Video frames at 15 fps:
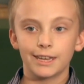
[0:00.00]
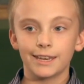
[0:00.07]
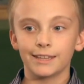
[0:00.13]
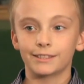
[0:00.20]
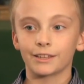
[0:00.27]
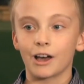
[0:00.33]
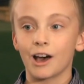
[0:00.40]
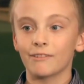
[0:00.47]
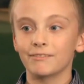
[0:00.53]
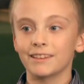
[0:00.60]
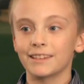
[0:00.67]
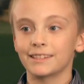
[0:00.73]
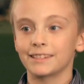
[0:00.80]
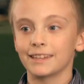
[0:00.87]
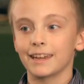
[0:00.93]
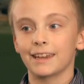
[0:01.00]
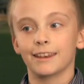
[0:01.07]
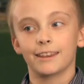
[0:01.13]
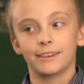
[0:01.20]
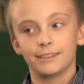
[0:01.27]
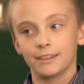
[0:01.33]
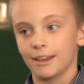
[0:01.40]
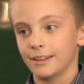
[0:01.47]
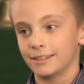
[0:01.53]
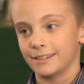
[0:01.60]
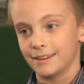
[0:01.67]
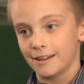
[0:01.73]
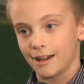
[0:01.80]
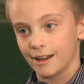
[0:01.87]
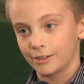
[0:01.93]
it is obvious, and it
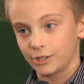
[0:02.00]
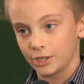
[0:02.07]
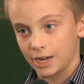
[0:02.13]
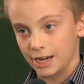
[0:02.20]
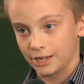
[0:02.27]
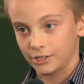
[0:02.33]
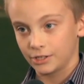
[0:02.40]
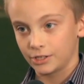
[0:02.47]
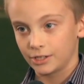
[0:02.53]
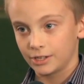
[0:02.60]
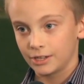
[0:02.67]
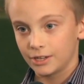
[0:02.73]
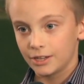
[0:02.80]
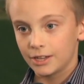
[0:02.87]
does not change.